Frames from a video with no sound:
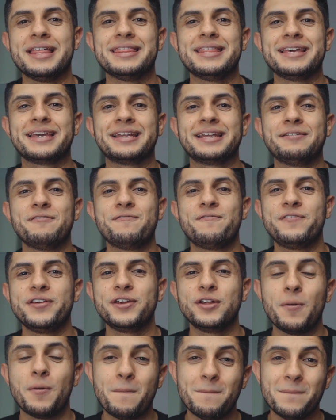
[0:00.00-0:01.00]
they can
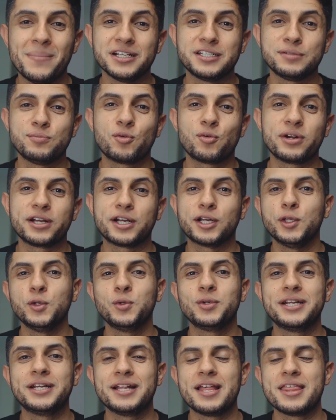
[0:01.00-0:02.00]
feel much more
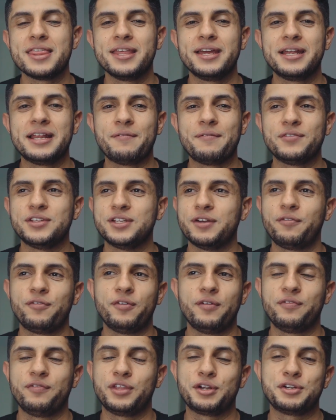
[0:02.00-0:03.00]
included than if
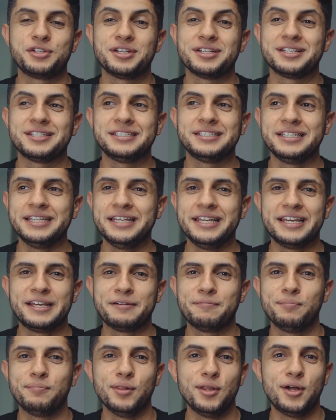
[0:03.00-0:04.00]
they're just
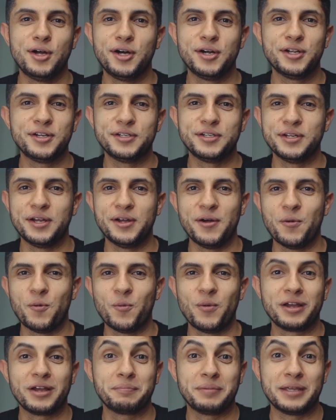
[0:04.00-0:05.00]
seeing blonde uh,
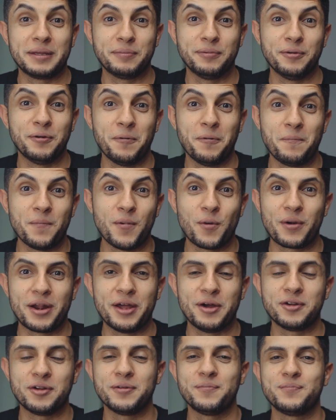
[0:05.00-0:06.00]
white people
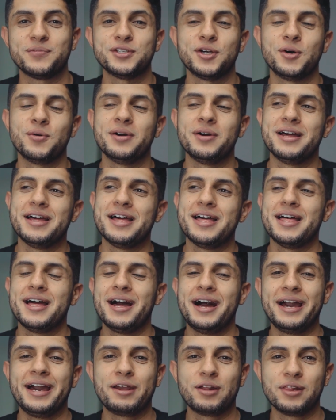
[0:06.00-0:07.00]
around. So
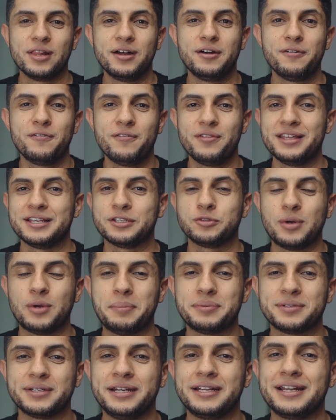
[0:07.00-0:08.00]
I love this
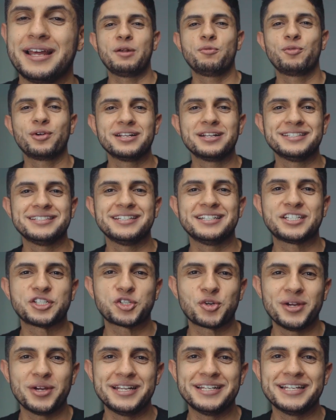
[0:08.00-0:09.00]
website and we're gonna see a
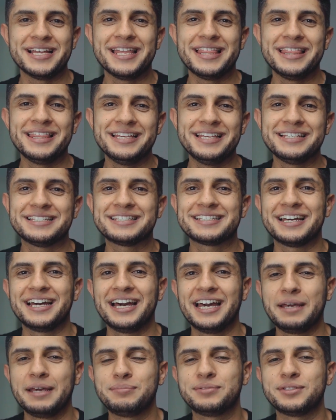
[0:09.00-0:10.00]
trend in these
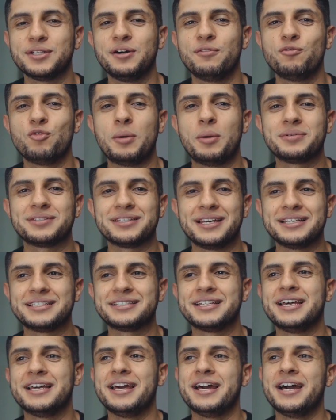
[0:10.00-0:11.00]
types of
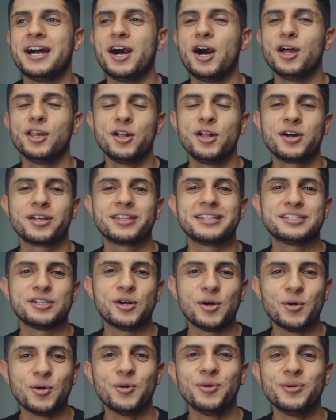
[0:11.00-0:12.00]
websites along this
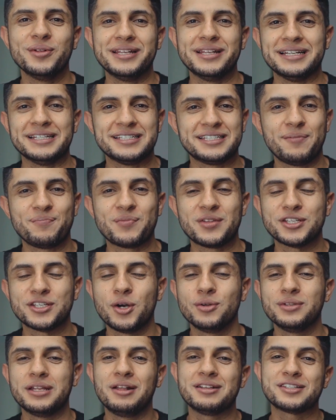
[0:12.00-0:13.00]
whole list.
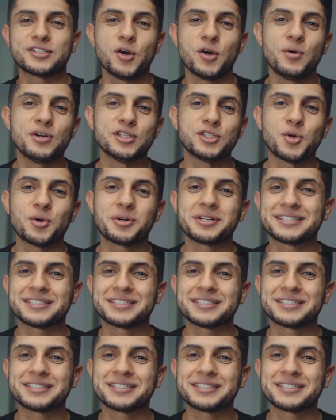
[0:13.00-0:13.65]
So now let's go on to our